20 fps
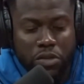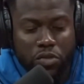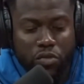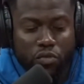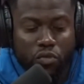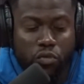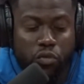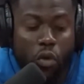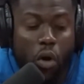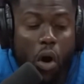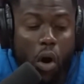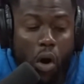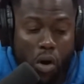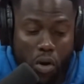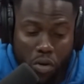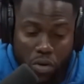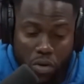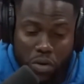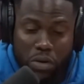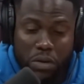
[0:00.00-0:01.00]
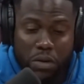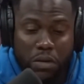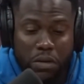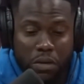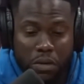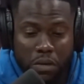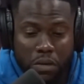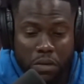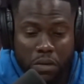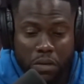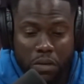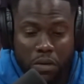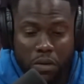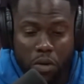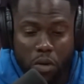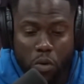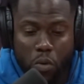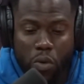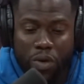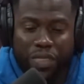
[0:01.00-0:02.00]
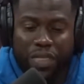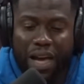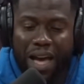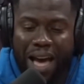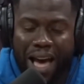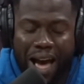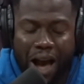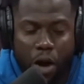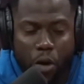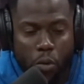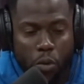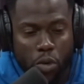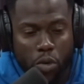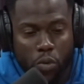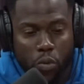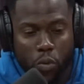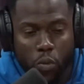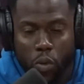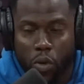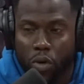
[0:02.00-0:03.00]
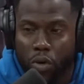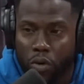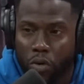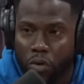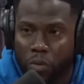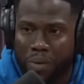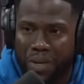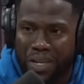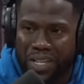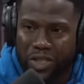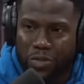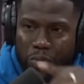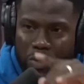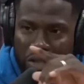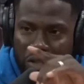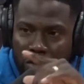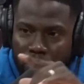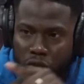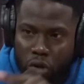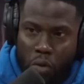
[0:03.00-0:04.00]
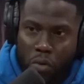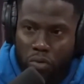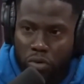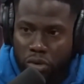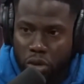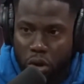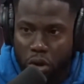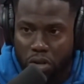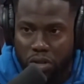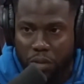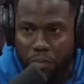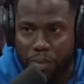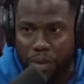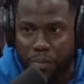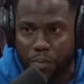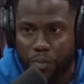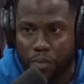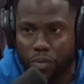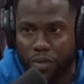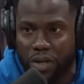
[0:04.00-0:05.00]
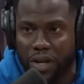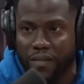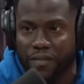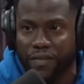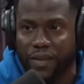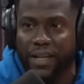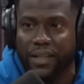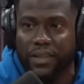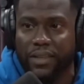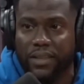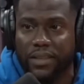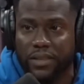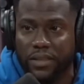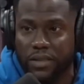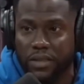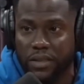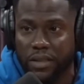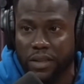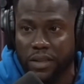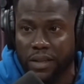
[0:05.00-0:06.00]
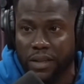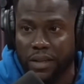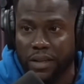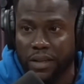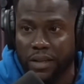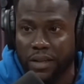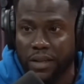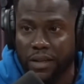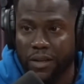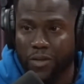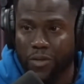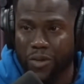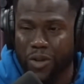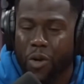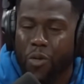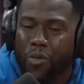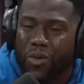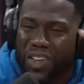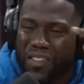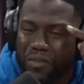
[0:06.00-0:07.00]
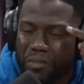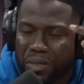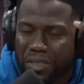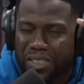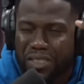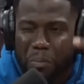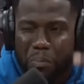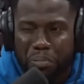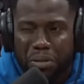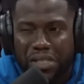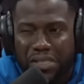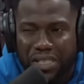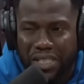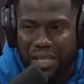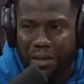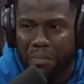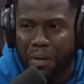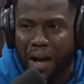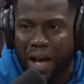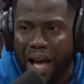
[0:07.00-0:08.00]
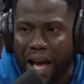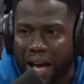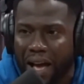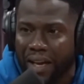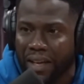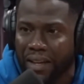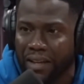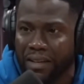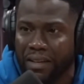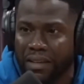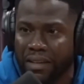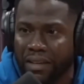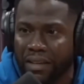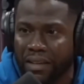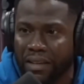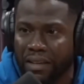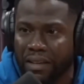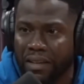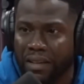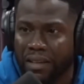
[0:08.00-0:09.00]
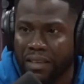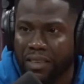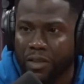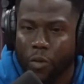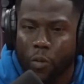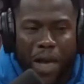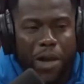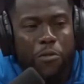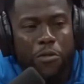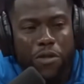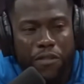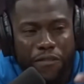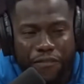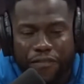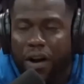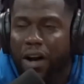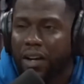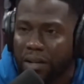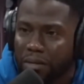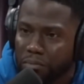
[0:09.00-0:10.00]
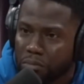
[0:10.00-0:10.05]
wrong with our world because we don't talk to people enough like this. We don't give them the simplicity behind the way we fucking